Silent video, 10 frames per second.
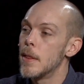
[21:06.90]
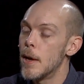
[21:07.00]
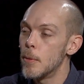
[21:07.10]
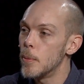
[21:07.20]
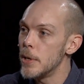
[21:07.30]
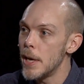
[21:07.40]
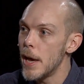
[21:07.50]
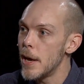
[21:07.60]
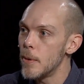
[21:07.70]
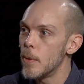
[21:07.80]
There will be
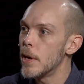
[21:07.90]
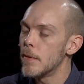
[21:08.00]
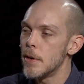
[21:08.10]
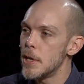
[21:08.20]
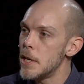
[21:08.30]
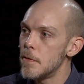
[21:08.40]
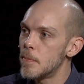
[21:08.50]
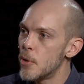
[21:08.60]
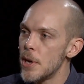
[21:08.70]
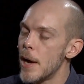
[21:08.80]
a whatever
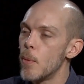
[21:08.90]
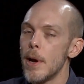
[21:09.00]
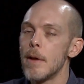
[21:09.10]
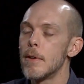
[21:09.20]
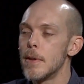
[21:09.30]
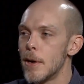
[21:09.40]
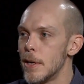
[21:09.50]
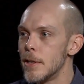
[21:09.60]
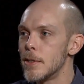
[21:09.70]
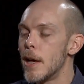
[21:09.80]
Neve whatever there
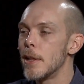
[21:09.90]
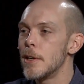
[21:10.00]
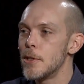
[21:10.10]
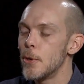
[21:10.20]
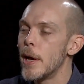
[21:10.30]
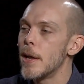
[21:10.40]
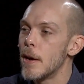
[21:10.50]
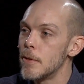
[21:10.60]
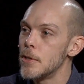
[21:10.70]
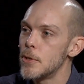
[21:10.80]
is, a LA2A at
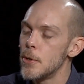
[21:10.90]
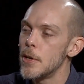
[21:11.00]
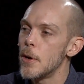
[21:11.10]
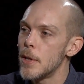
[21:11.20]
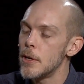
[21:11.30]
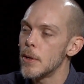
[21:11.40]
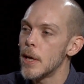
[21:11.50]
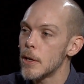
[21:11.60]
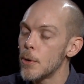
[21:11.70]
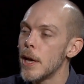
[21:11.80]
every studio that you're
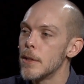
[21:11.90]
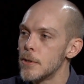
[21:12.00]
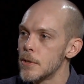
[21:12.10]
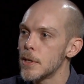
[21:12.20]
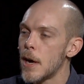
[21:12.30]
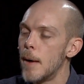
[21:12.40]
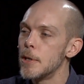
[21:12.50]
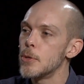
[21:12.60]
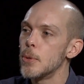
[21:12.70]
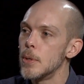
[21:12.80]
like, okay, this is a
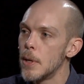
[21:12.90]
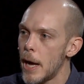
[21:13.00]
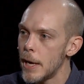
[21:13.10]
common tool.